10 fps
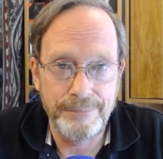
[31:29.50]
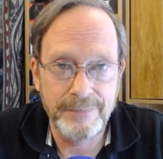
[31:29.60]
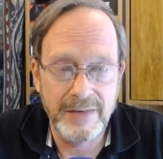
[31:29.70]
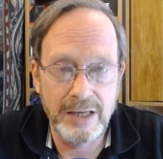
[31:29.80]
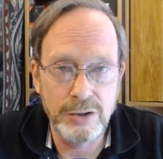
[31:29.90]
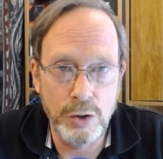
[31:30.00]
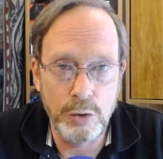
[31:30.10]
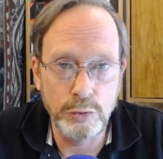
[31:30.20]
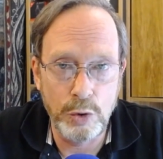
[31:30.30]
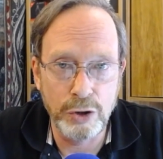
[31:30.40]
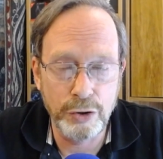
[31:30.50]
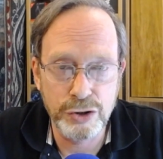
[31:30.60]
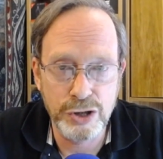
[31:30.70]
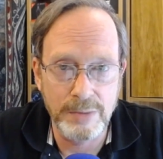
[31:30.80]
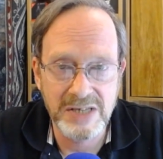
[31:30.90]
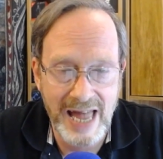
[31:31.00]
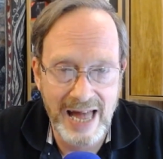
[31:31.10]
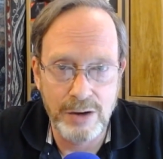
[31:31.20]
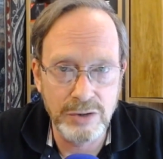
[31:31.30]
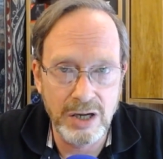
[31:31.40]
It no longer jumps
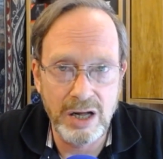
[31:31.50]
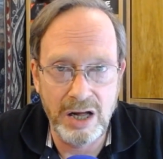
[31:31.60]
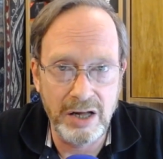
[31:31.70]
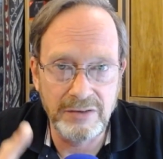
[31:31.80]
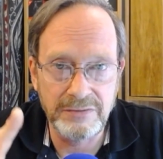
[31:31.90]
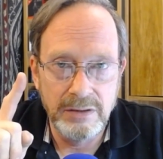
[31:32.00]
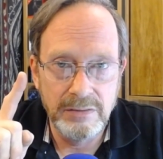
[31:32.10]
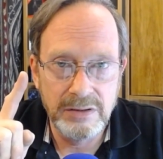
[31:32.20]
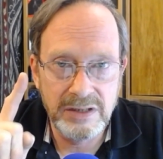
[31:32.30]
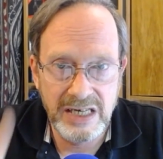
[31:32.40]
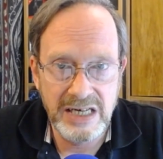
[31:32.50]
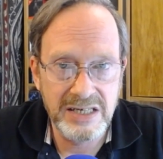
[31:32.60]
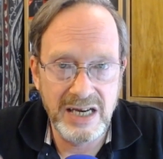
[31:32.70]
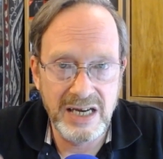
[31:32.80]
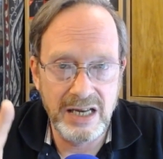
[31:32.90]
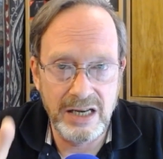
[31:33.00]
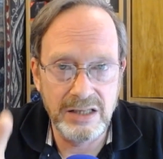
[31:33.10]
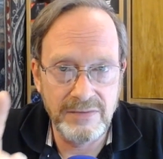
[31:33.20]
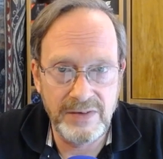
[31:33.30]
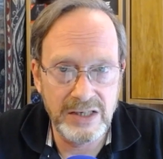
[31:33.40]
out of TC and
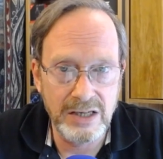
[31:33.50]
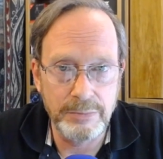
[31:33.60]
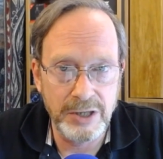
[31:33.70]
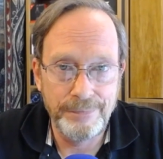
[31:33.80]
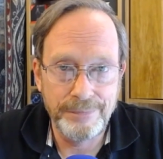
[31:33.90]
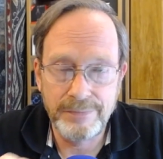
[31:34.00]
into VW.